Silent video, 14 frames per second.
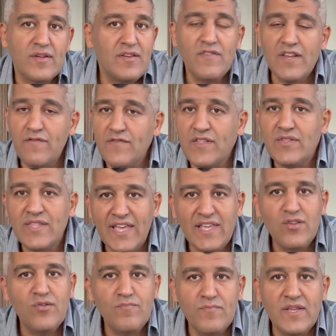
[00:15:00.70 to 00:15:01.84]
even if it
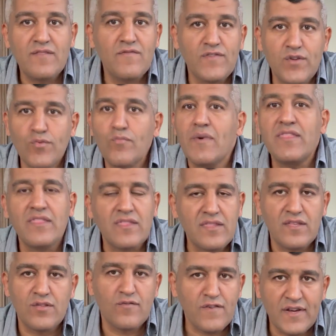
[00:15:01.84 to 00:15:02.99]
takes you few
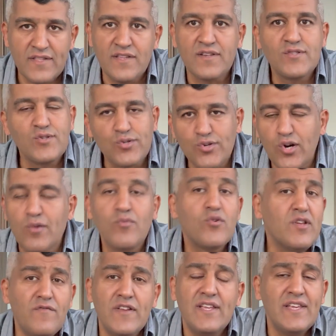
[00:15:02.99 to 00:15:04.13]
months to find another job,
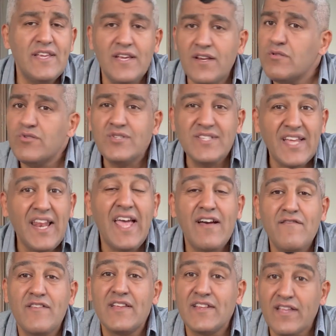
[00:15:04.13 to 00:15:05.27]
or even a year, you still
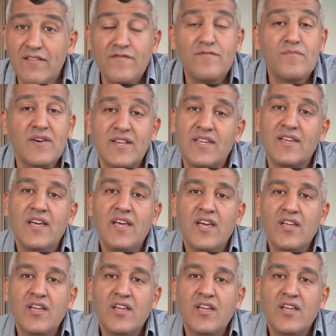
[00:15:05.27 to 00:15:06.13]
have enough money